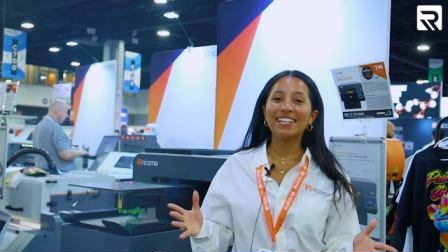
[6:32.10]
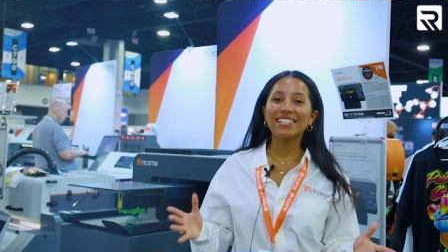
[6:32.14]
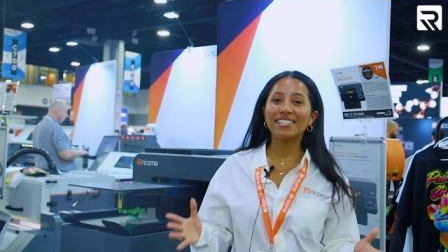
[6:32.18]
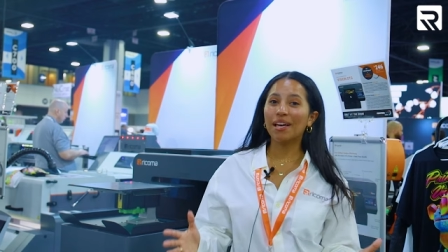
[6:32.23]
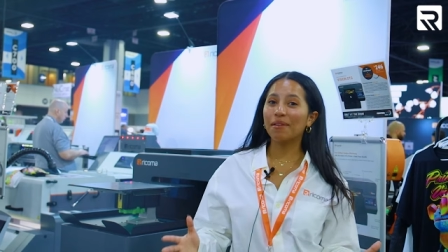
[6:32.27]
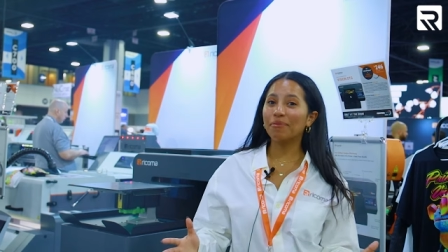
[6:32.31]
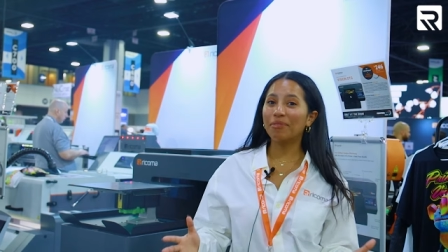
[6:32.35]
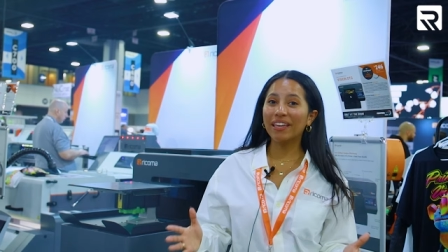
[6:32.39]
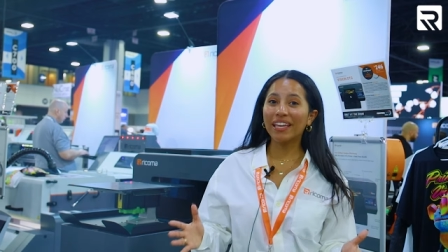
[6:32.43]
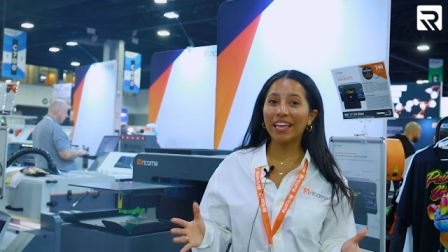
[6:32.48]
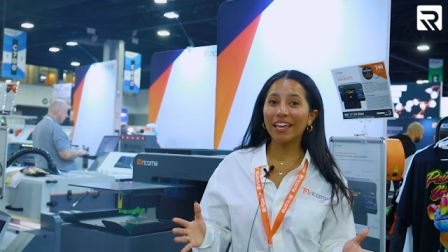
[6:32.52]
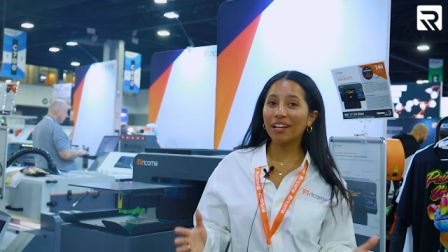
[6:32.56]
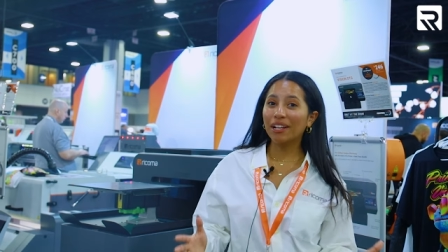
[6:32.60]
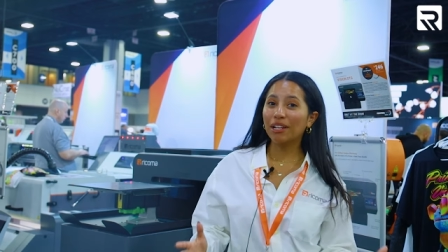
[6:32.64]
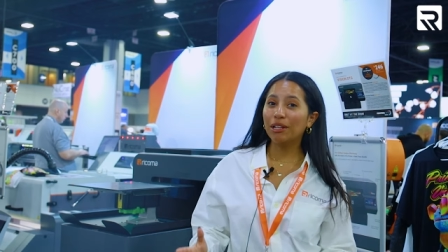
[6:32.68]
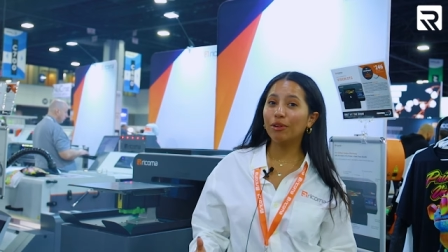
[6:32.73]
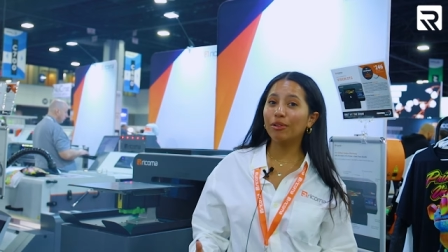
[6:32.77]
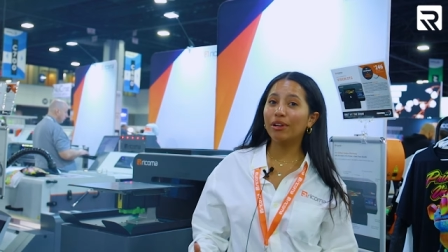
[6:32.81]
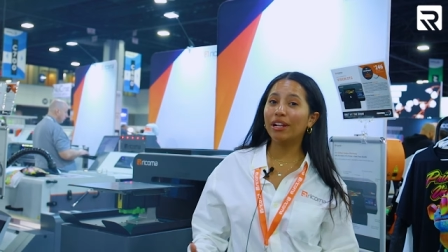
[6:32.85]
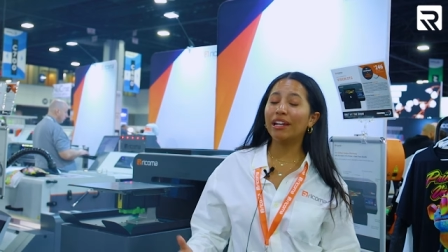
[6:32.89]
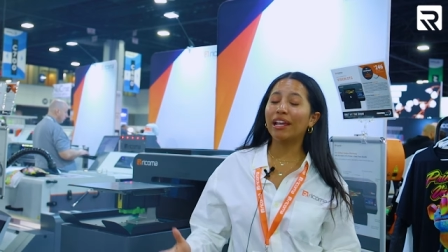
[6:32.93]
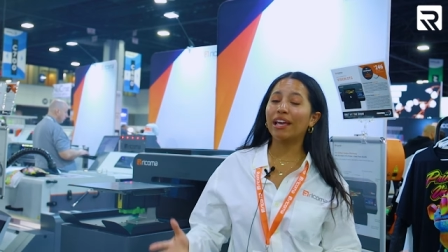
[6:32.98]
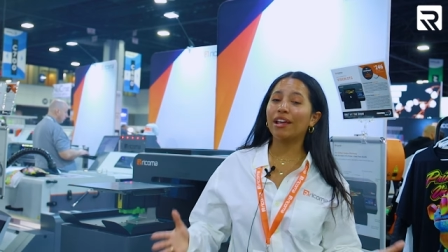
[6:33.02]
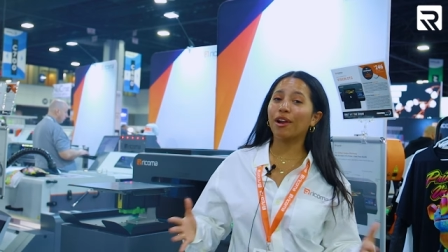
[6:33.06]
Something
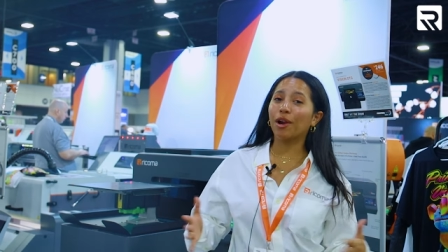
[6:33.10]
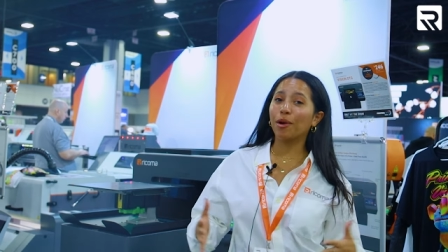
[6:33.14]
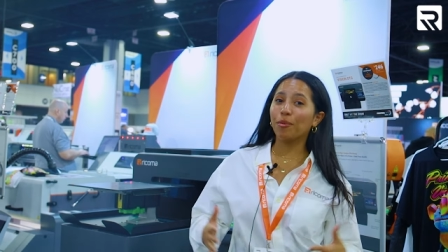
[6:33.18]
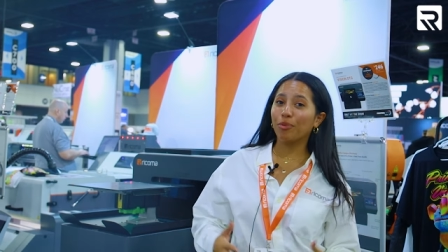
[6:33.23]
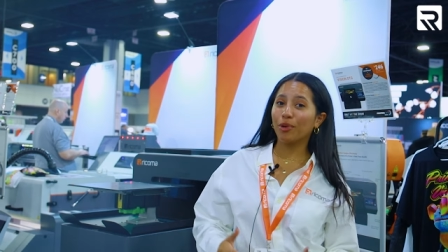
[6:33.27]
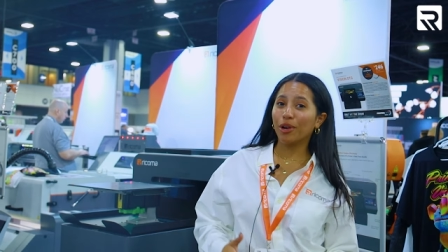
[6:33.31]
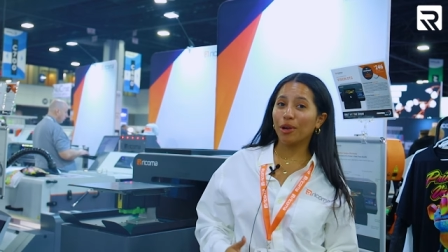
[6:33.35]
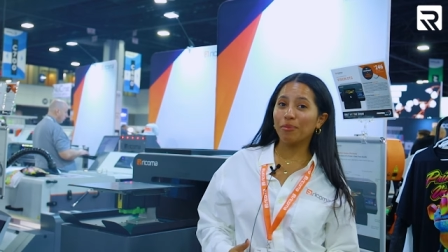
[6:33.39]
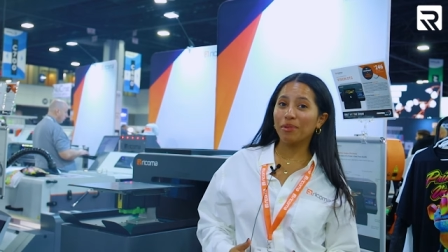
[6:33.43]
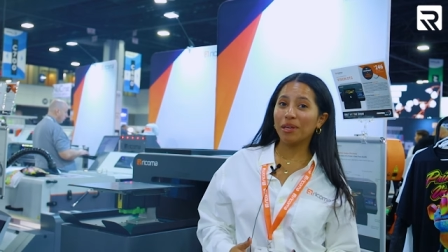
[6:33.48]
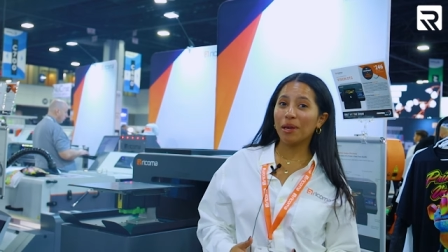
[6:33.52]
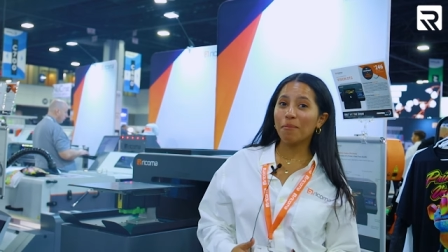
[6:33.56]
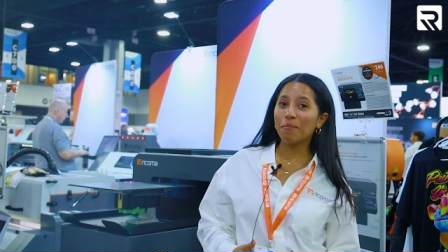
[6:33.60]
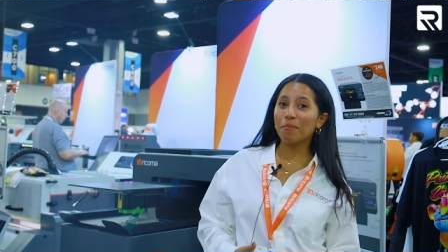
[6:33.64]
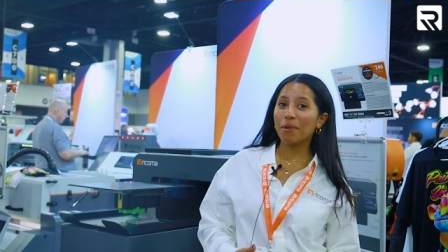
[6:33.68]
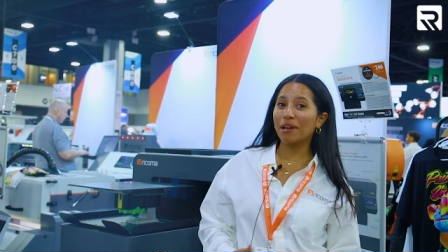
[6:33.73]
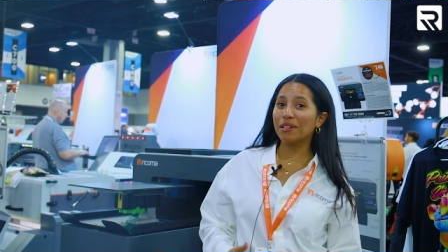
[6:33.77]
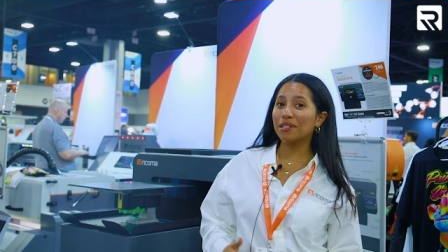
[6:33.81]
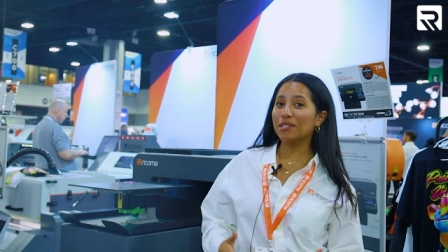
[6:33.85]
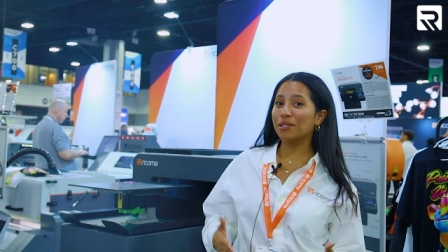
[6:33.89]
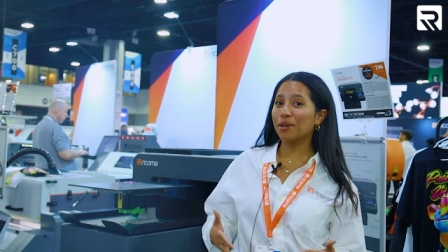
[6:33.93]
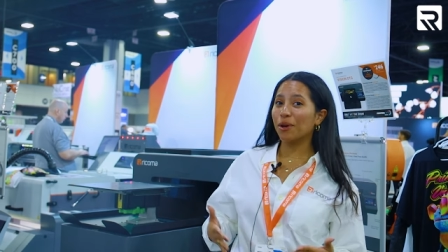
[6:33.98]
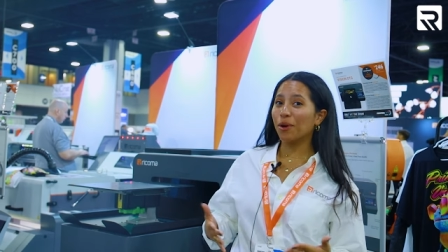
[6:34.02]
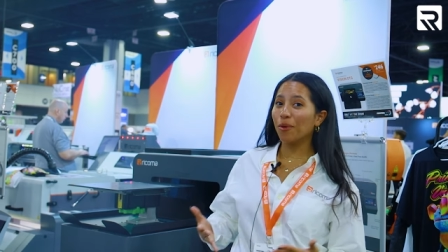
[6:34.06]
included in our premium
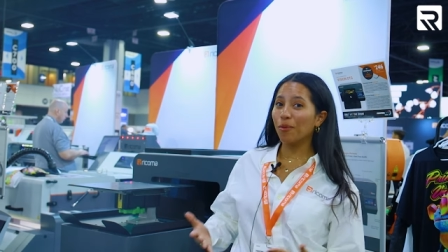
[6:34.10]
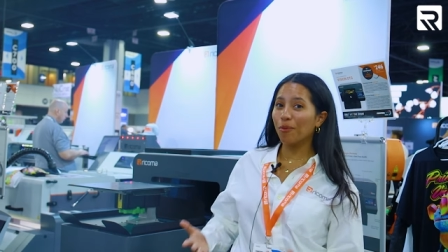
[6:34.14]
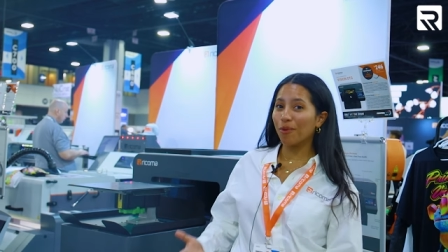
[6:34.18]
bundle